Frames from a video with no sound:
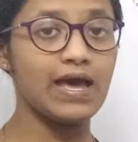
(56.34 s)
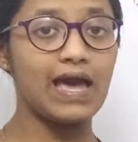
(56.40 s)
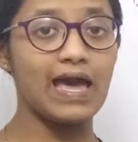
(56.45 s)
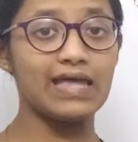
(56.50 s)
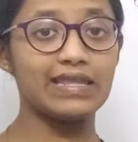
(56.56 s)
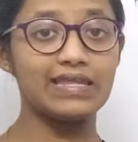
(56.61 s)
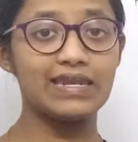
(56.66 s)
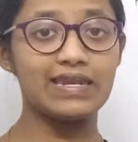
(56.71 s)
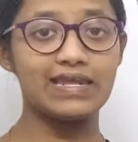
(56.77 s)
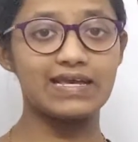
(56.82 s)

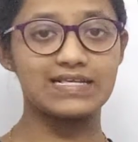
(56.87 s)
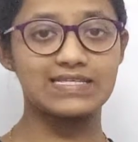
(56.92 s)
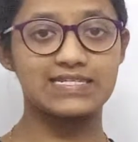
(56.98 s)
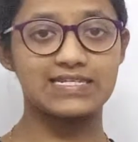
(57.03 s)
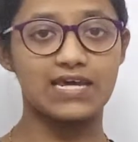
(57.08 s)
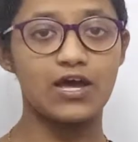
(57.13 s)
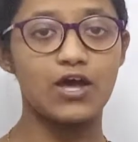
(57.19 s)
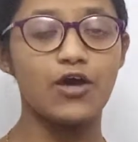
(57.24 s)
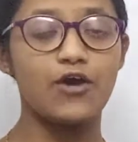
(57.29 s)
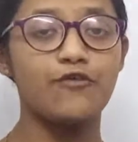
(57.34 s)
And then next,
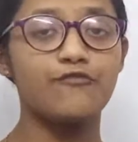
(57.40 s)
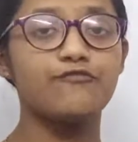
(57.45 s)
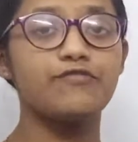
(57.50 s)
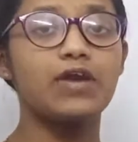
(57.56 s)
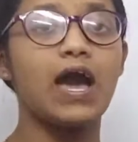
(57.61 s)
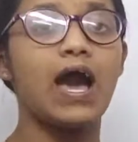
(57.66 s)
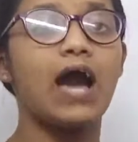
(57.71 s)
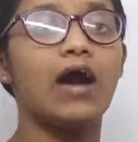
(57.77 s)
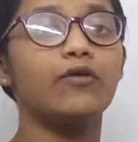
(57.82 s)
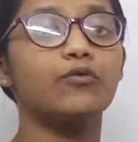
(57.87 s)
we
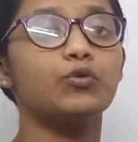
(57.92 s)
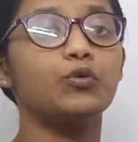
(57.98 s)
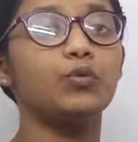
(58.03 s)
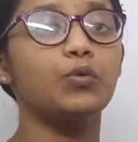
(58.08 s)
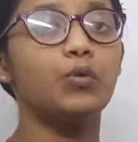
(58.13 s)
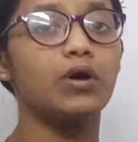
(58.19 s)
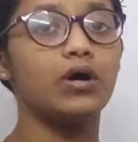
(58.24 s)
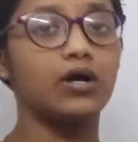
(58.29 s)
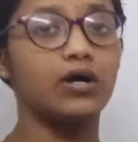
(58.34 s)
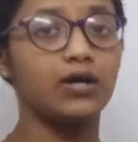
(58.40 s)
have
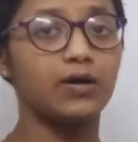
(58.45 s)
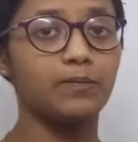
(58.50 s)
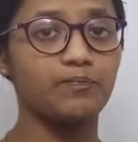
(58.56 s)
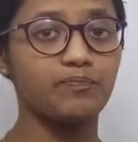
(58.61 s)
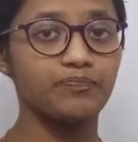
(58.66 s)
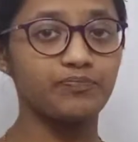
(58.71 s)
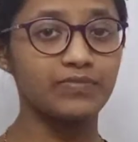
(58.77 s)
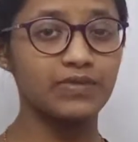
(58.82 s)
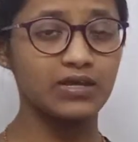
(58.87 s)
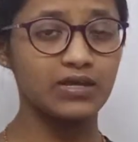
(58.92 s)
to
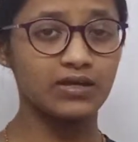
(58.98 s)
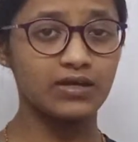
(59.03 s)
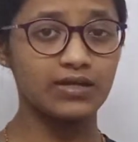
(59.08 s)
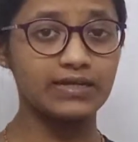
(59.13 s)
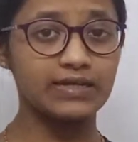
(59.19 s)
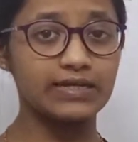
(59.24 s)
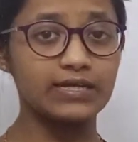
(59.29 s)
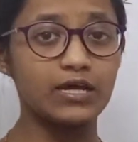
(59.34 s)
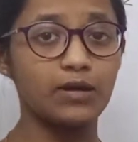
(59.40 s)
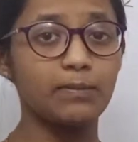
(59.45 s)

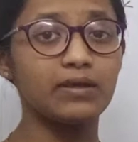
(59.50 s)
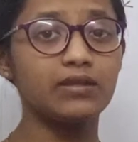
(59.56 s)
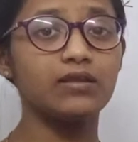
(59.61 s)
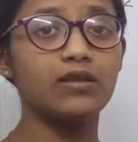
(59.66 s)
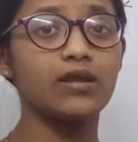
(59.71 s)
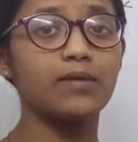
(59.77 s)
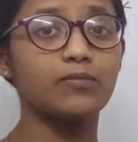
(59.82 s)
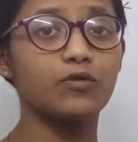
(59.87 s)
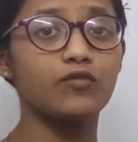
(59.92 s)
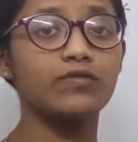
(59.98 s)
determine the
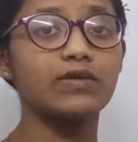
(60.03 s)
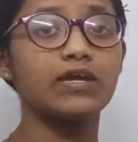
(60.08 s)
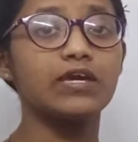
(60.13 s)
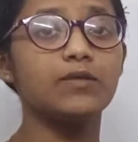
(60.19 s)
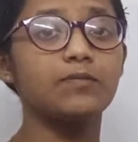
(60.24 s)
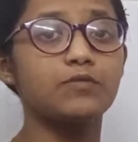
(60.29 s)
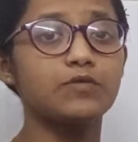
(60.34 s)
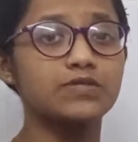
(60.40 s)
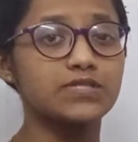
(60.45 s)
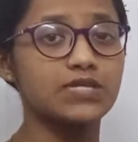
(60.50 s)
number of the
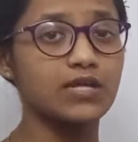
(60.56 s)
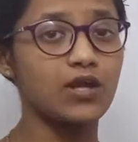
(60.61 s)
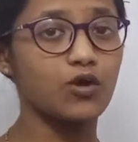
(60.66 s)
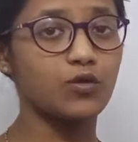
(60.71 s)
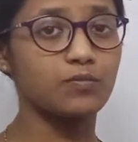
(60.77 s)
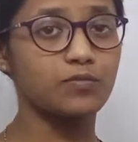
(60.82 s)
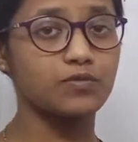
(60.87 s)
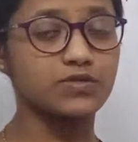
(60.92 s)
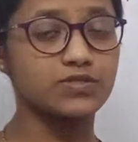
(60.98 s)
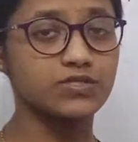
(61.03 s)
inputs and
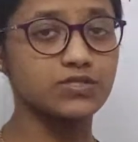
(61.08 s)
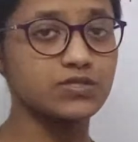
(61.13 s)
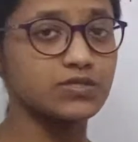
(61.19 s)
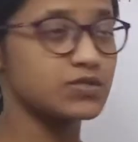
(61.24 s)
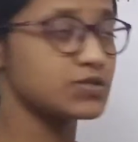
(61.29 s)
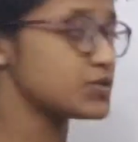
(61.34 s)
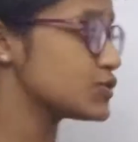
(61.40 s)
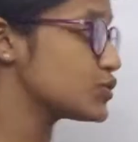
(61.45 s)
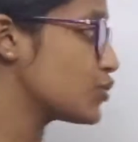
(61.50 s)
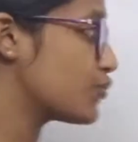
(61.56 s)
outputs.
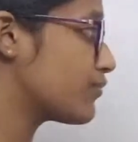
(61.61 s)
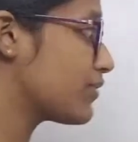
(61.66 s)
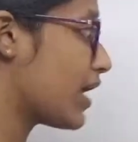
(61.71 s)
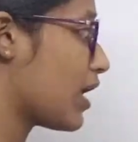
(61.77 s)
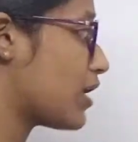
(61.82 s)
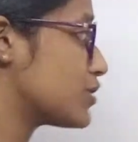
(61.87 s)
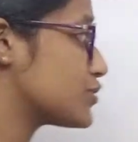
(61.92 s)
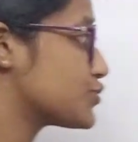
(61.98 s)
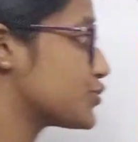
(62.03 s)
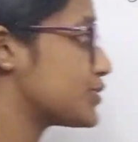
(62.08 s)
So we
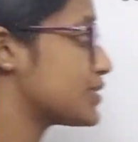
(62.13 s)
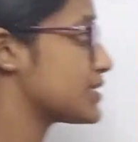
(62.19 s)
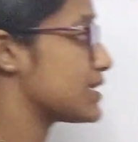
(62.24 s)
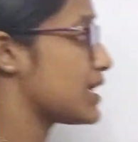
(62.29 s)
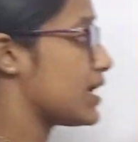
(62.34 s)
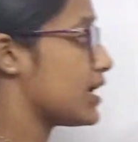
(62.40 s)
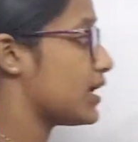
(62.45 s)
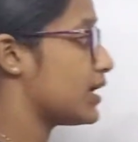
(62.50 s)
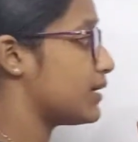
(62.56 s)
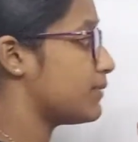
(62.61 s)
also
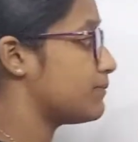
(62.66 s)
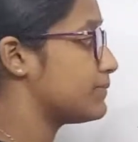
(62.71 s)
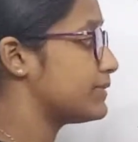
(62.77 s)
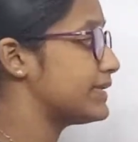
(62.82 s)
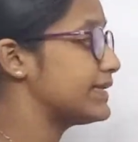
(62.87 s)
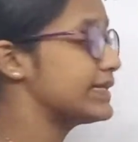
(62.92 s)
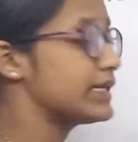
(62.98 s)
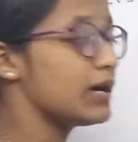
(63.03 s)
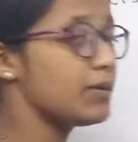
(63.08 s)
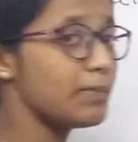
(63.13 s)

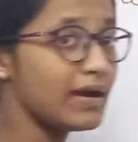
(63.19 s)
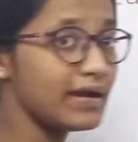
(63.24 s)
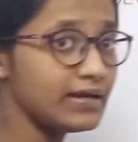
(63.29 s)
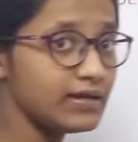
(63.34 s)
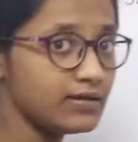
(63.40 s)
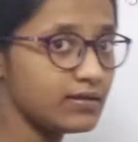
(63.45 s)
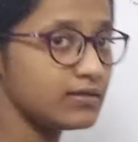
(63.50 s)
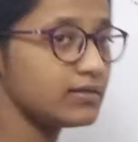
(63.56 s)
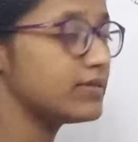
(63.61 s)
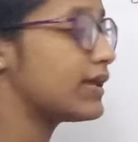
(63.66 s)
determined
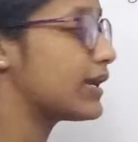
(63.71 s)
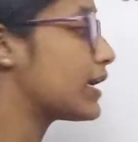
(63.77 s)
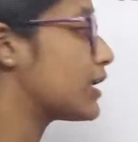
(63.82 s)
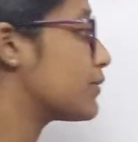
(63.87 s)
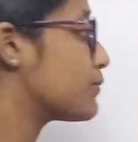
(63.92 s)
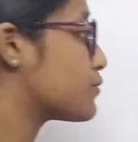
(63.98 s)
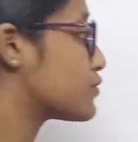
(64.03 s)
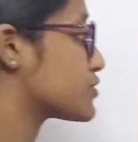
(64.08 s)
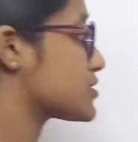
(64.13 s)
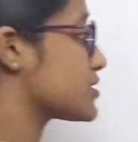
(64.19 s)
the
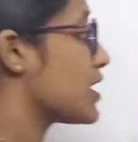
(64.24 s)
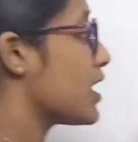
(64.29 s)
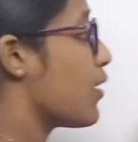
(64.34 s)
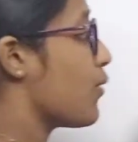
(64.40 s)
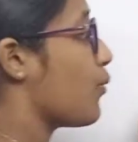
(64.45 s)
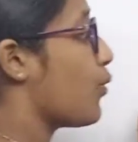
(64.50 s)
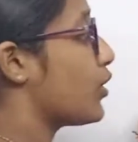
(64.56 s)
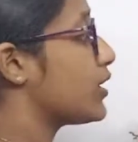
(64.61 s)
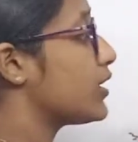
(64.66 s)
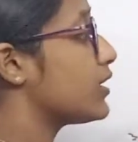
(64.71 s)
inputs. What